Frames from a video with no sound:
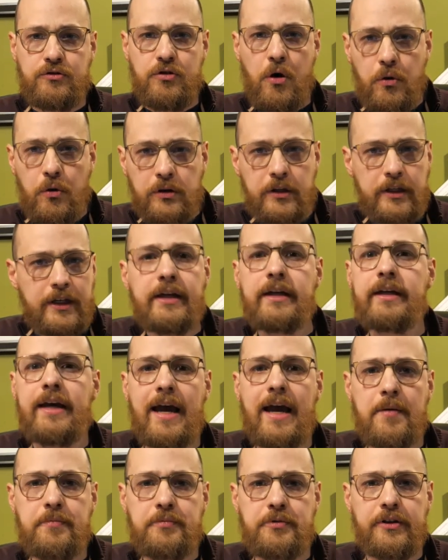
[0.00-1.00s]
totally
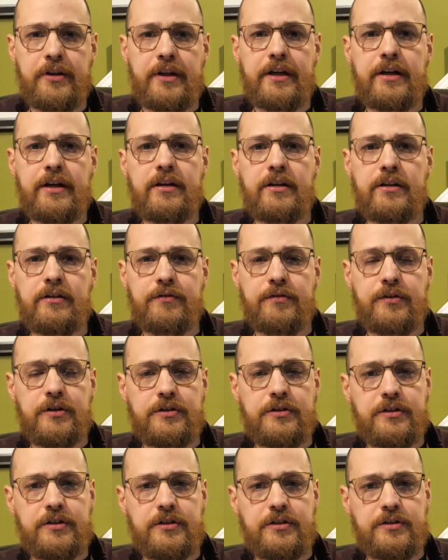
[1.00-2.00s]
encapsulated in the
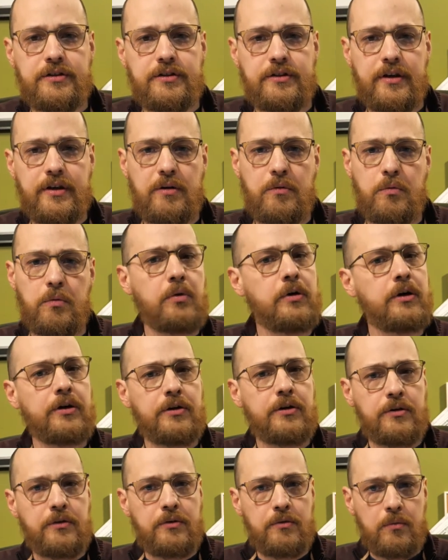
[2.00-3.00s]
verses that
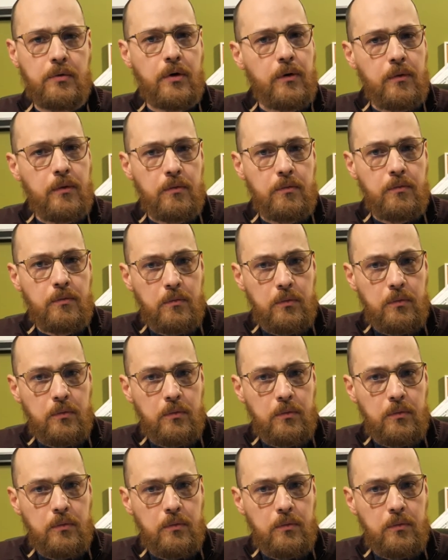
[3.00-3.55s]
we're we're,